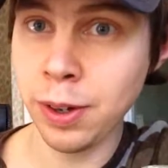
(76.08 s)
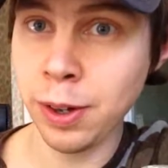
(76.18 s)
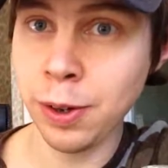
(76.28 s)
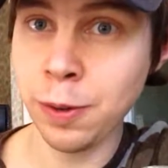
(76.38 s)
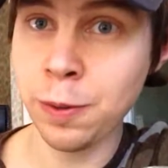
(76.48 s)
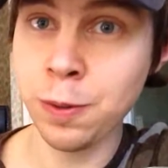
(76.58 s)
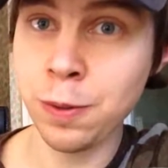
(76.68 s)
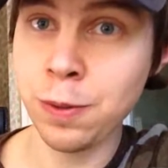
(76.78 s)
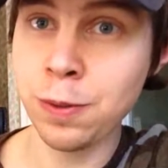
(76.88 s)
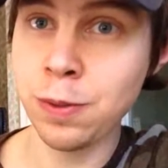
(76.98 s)
of
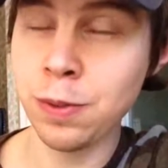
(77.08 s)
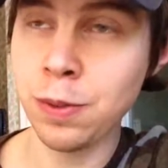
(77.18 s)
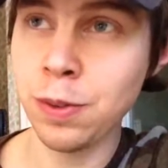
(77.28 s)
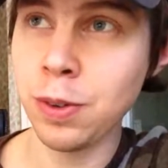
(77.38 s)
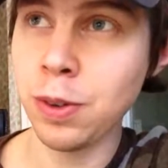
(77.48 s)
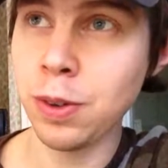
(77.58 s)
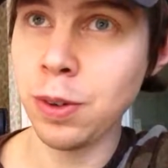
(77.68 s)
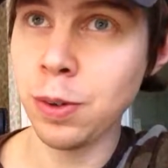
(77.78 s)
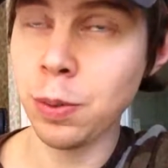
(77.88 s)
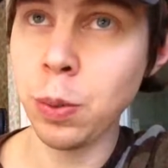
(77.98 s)

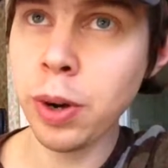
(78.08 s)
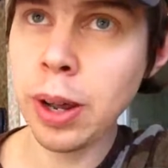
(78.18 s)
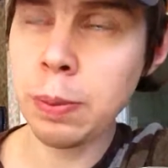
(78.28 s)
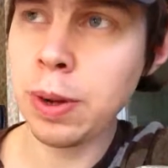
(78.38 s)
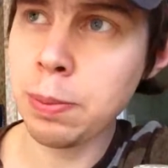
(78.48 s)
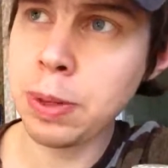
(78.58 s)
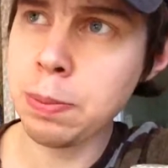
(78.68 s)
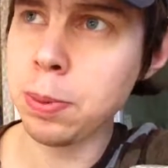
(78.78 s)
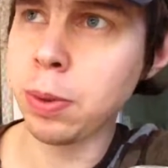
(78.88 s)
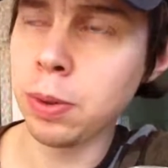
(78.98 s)
what I want
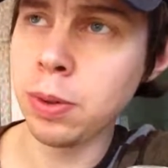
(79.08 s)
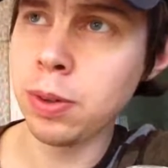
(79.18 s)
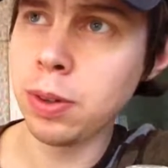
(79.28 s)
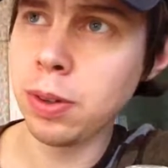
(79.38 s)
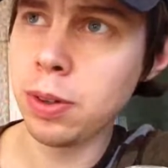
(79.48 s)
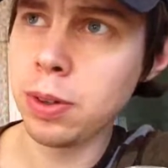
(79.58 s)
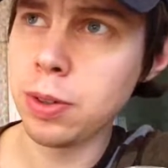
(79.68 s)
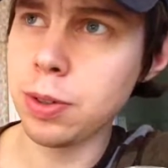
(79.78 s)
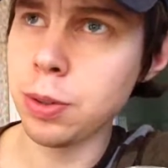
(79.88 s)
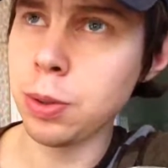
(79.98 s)
people
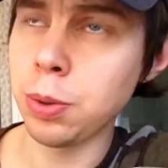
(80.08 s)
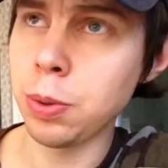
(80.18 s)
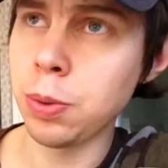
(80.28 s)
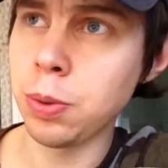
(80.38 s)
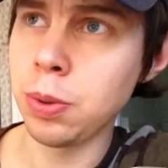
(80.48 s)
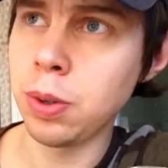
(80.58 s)
to